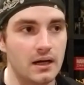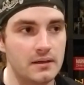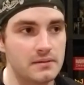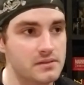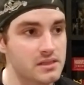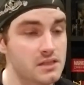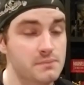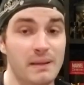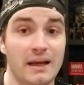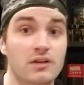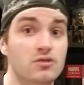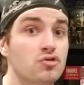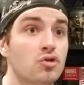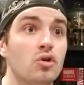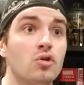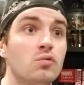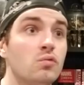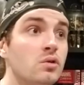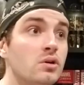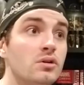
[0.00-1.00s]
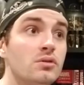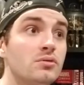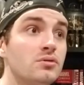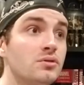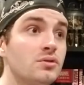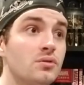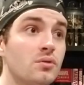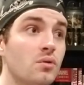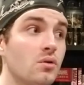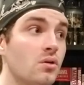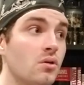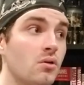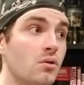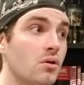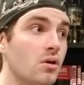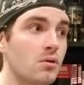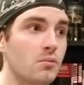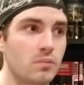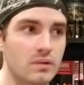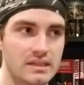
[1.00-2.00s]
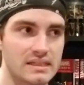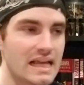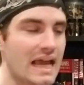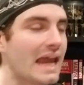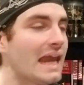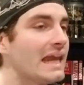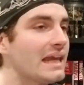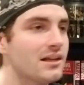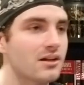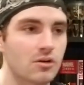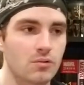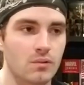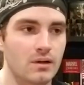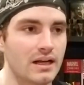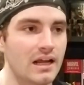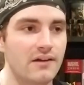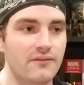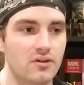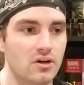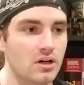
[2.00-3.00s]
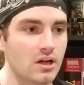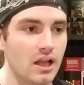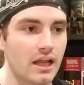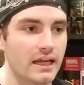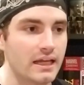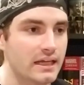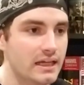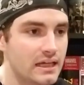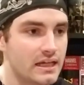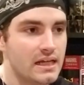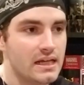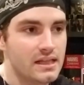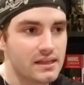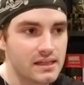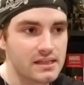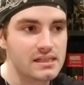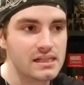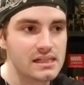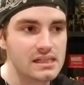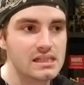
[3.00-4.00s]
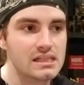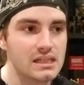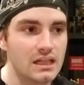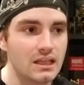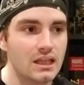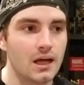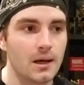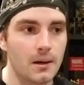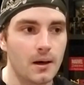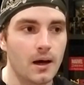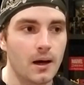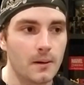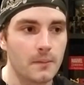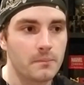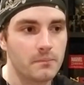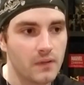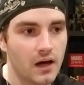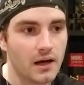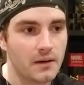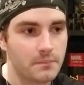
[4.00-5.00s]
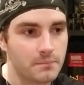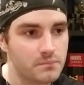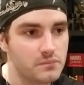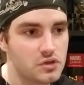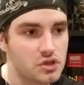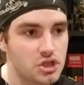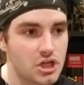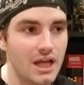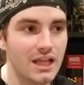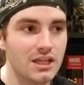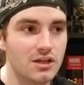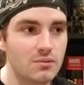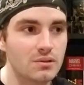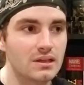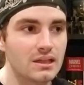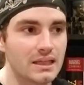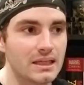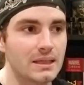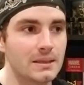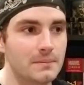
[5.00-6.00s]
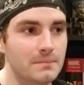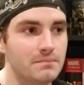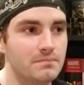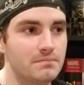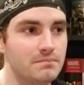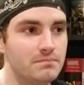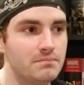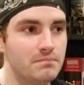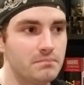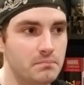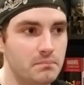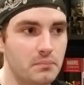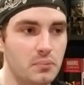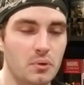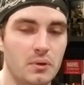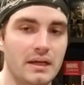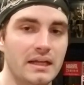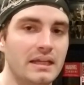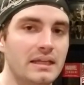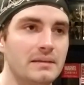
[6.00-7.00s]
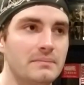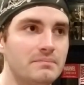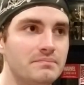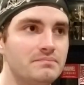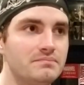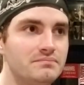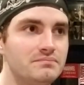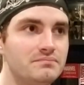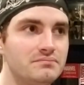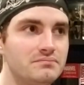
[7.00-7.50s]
Spectral Wound or Wetain or whatever. Like, this is still a genuinely pretty